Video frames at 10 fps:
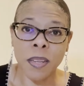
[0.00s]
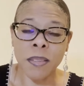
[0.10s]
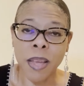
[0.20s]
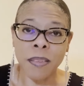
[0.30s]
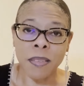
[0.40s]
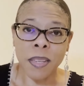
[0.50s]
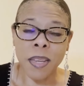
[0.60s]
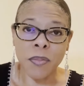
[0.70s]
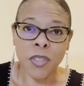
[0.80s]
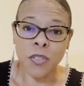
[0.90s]
As a
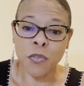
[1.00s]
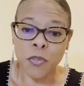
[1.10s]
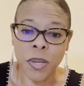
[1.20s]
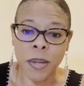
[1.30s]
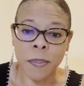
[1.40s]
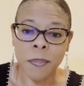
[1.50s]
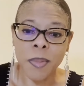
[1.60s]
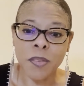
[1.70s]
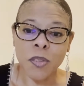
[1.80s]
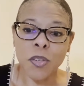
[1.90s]
gift, it's free.
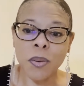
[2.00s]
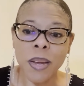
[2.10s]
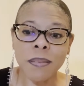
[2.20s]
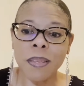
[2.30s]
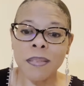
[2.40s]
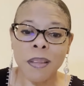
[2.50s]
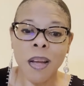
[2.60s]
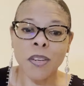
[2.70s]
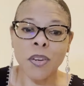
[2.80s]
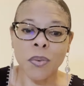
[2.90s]
So grace is
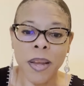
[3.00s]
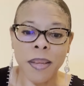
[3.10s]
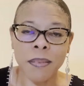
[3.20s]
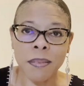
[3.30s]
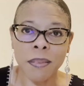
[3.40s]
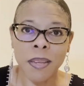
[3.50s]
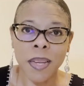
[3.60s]
not grace